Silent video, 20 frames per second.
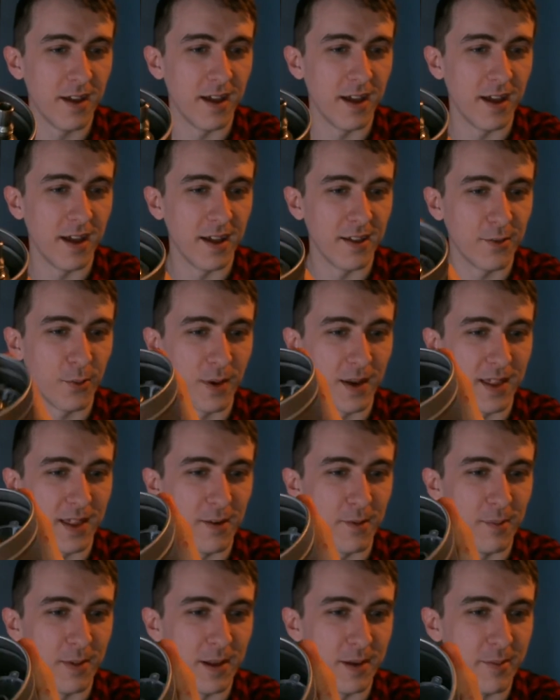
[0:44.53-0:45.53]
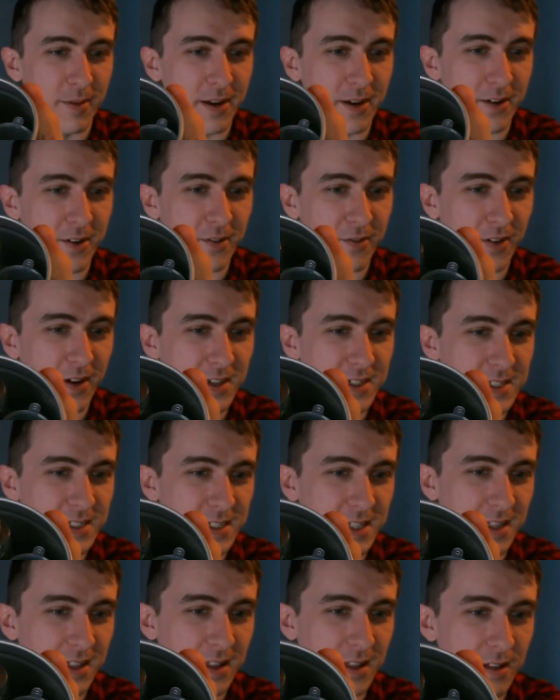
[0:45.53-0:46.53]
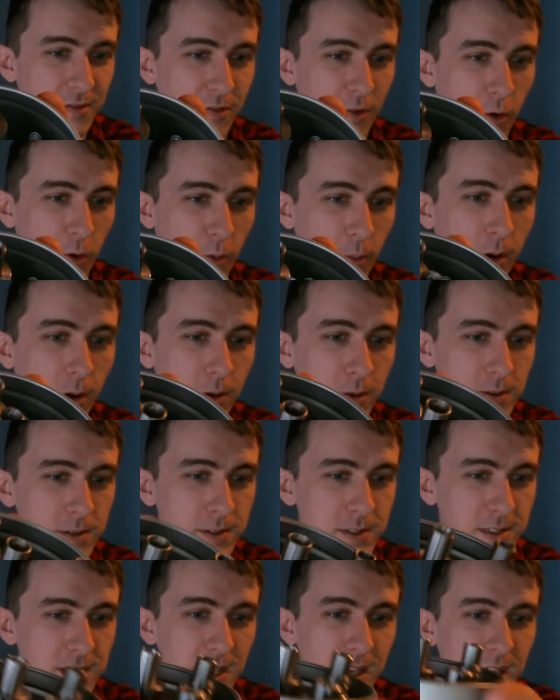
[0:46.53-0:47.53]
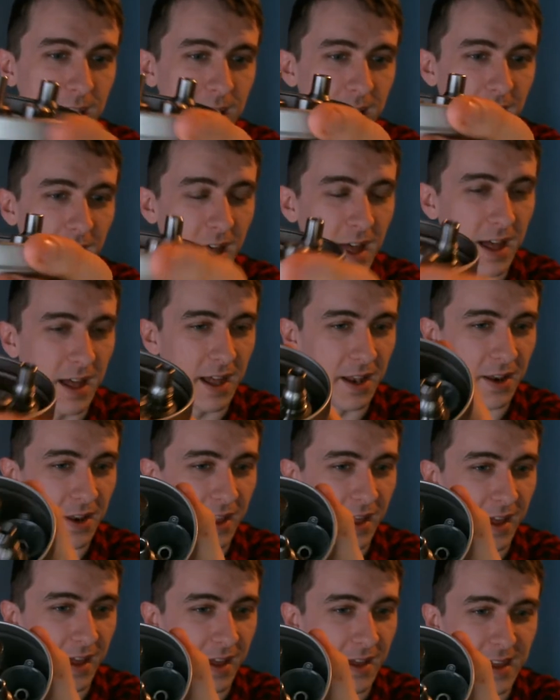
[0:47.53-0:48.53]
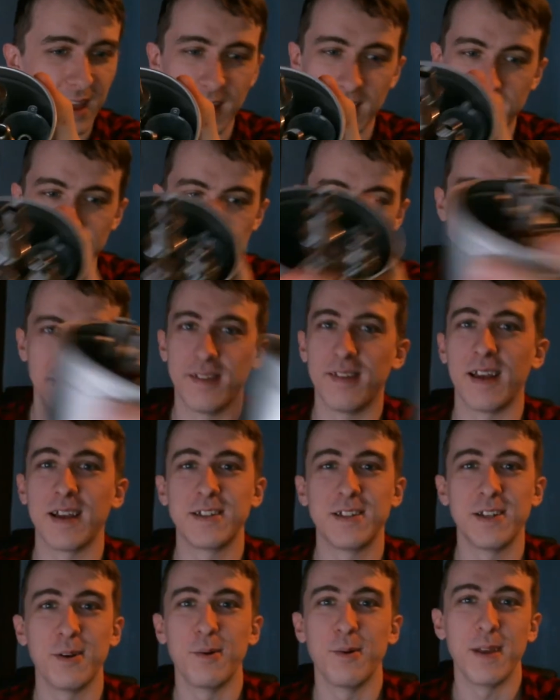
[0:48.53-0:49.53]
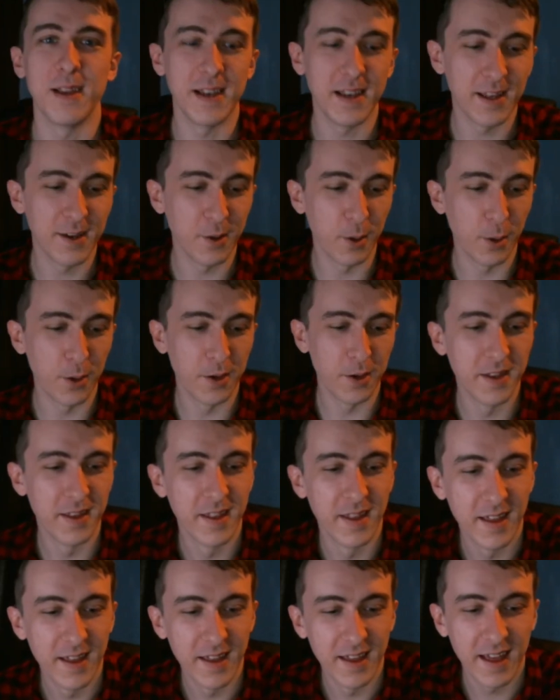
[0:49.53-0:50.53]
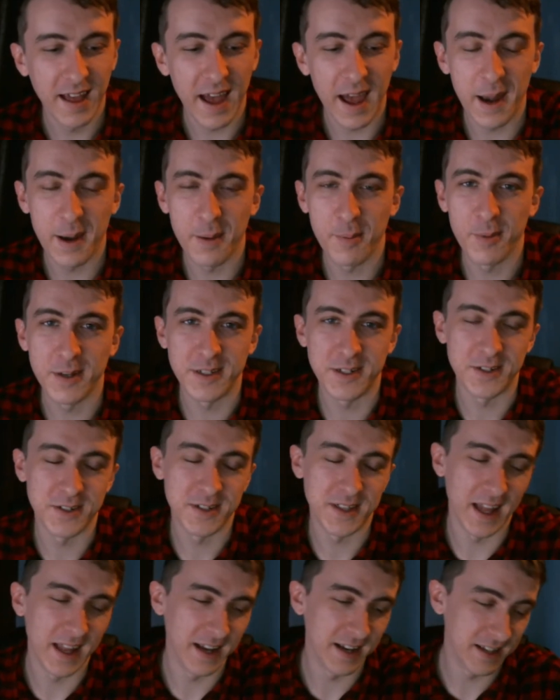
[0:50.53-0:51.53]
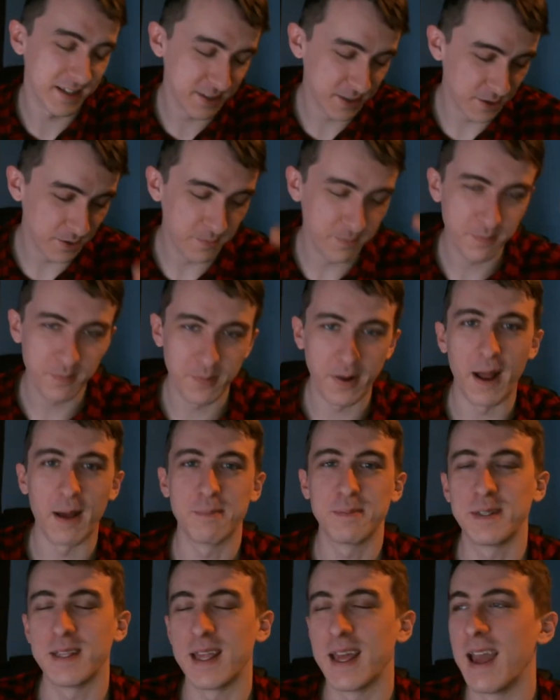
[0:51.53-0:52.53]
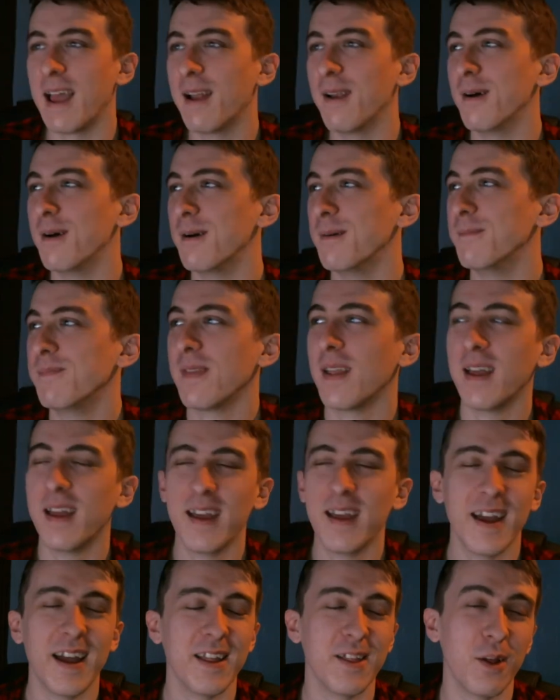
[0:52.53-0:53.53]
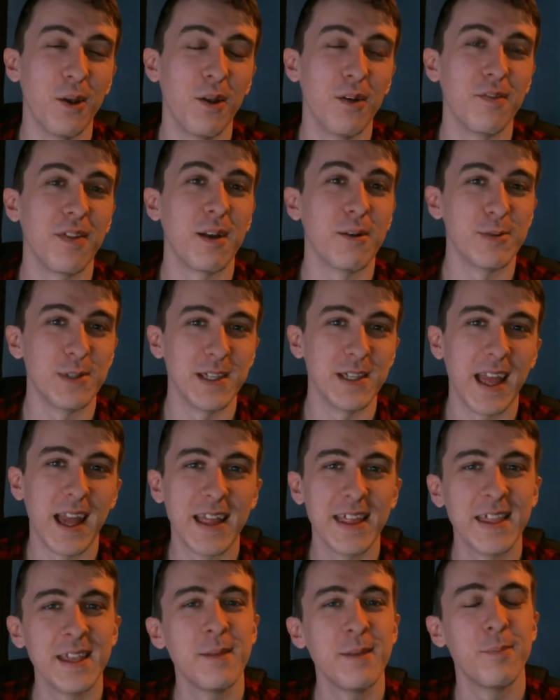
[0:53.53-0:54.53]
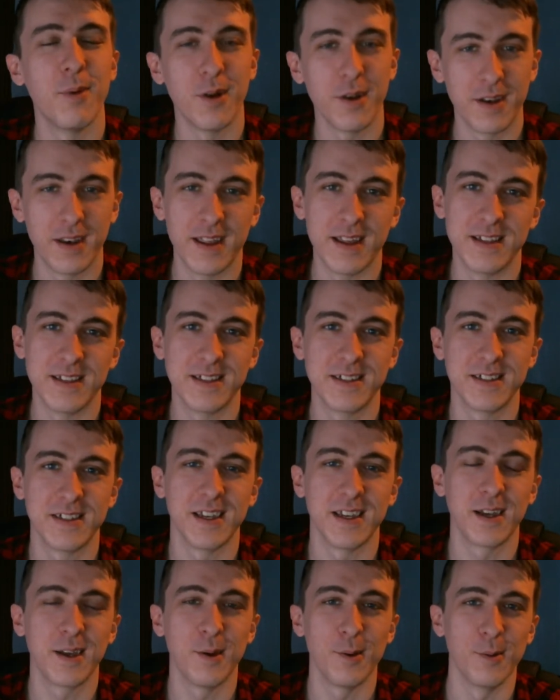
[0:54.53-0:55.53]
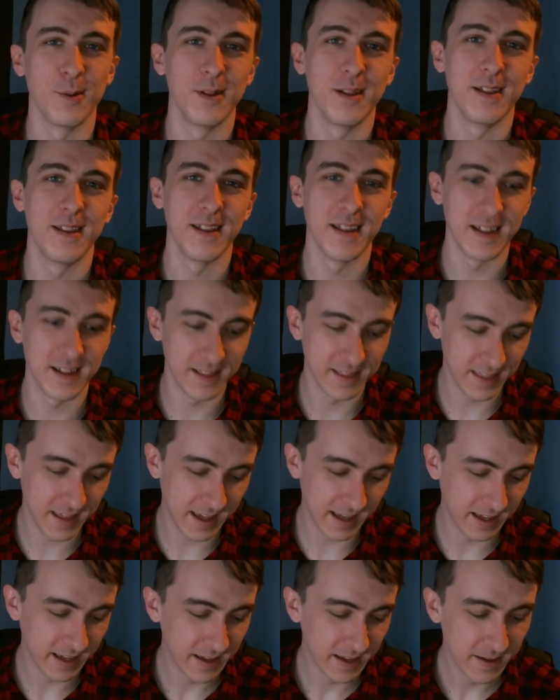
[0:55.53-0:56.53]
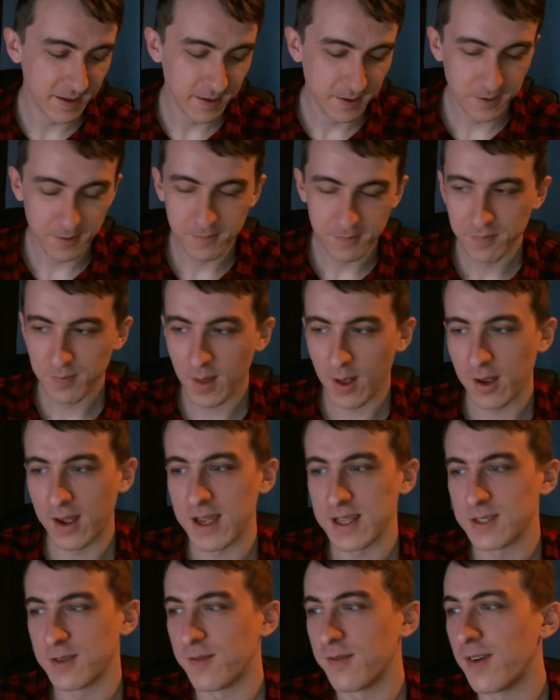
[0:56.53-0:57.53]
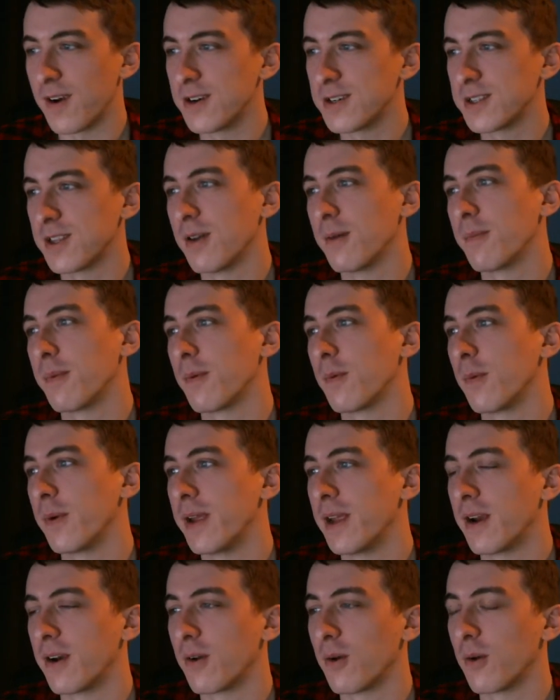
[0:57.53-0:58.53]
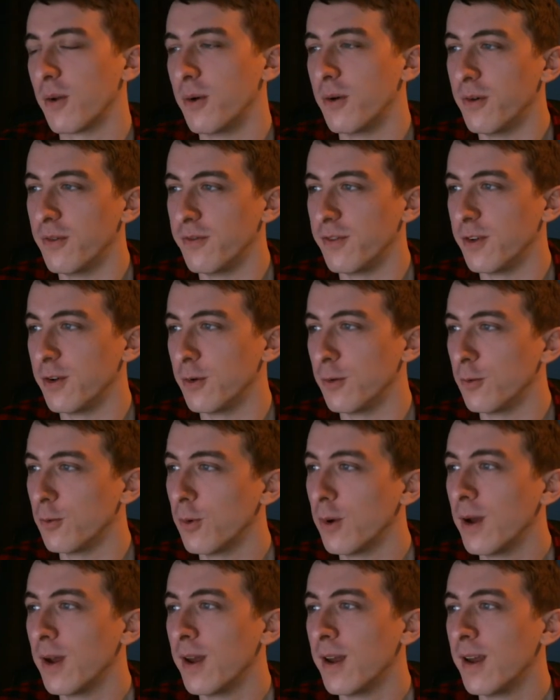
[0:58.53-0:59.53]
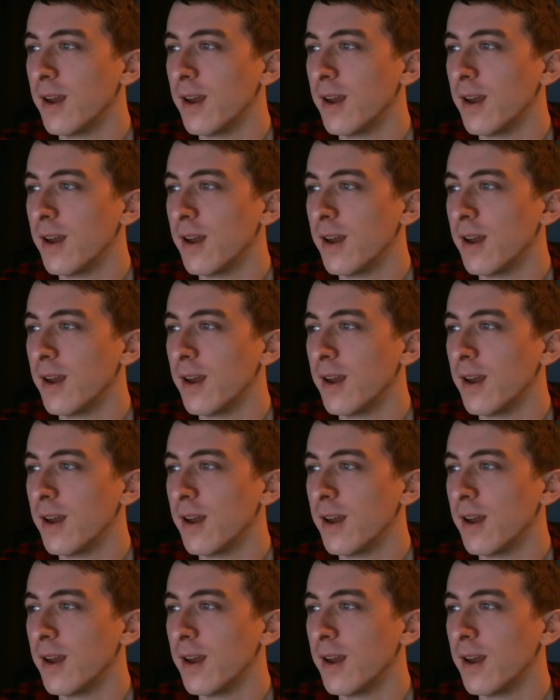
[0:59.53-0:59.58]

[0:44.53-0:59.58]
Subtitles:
22mm devices in little foam holes, and yeah, it's actually a really good atomizer stand. So props to Halo. Don't know if that was intended, but it's a cool little thing. Okay, so first up we are going to review